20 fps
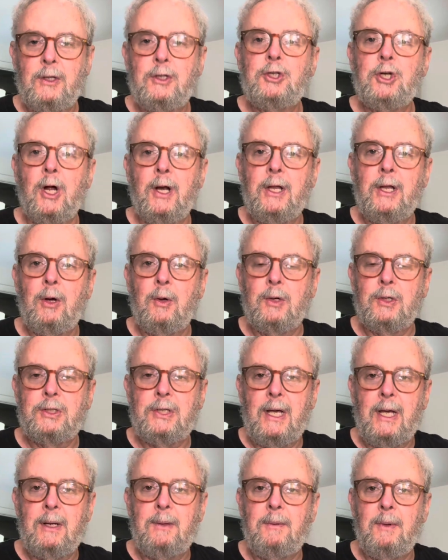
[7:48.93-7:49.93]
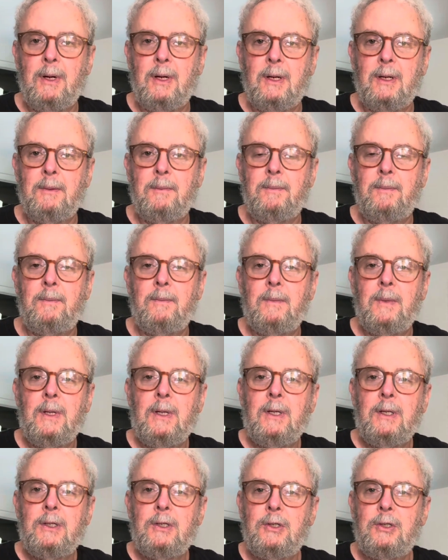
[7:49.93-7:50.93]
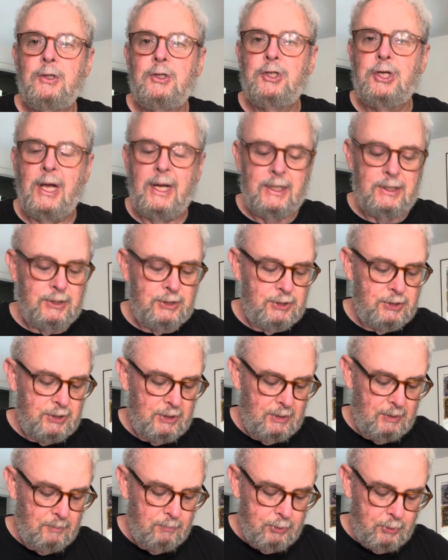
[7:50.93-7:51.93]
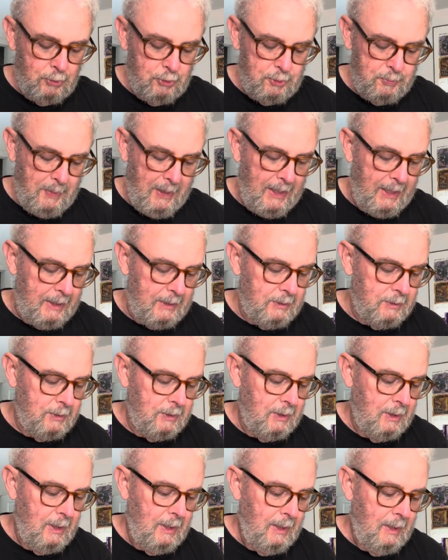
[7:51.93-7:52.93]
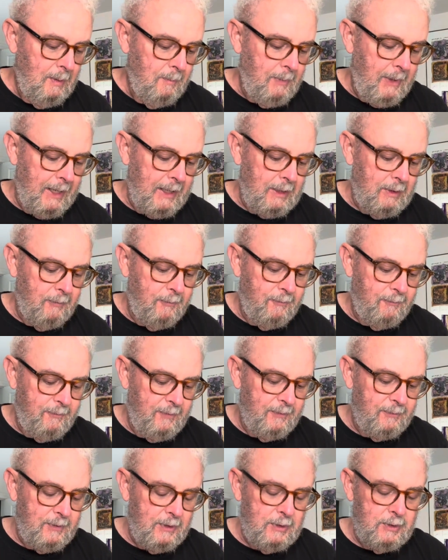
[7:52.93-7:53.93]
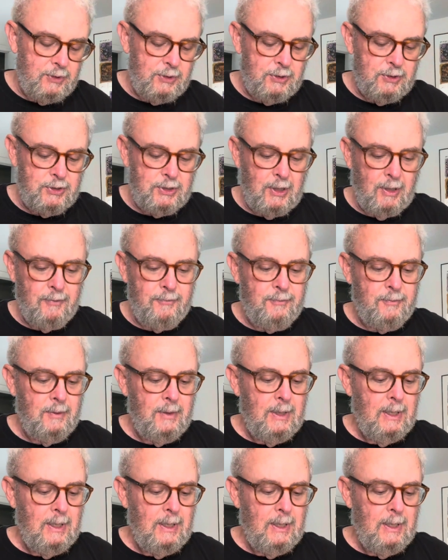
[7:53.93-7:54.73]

Johnny Otis, had jazz blues band back in the 50s and stuff.